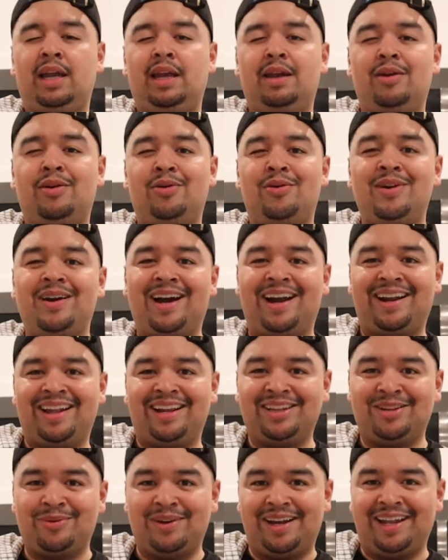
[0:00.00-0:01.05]
Ew, kind of
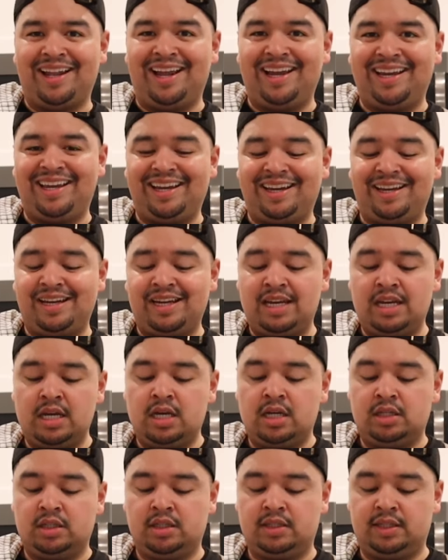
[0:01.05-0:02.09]
like the way I like it.
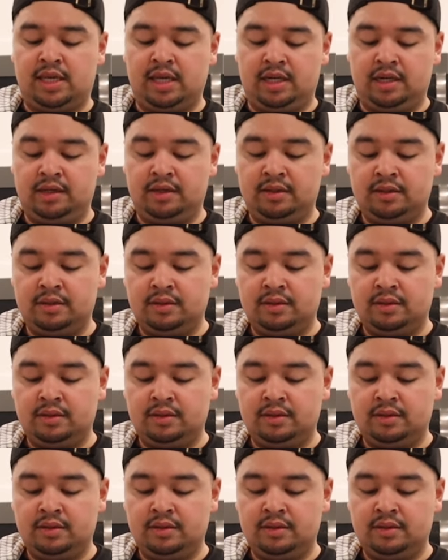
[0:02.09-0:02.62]
Just kidding.